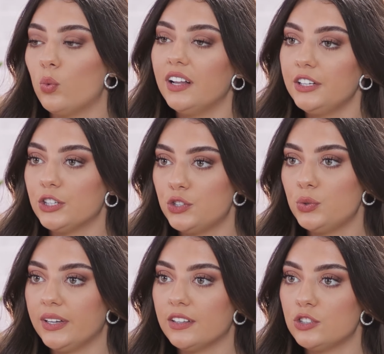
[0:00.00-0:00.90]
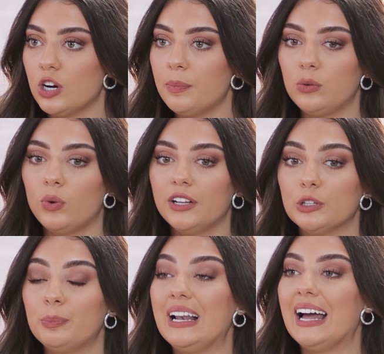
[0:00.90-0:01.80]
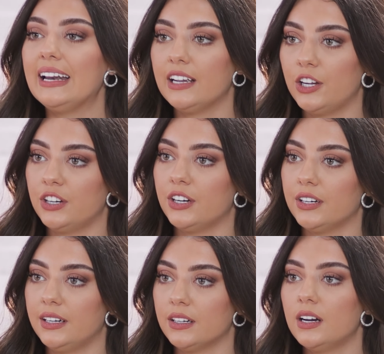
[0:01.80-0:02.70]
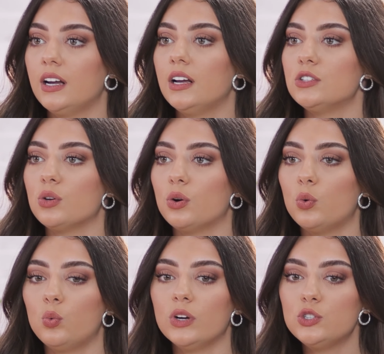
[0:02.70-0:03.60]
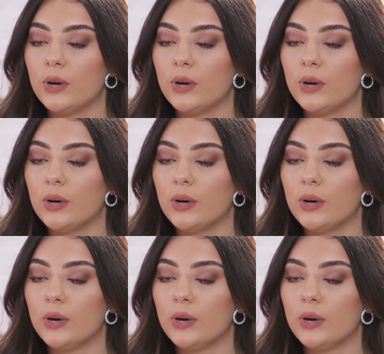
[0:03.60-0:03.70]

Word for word: while you're doing the job and while you're planning your career. So what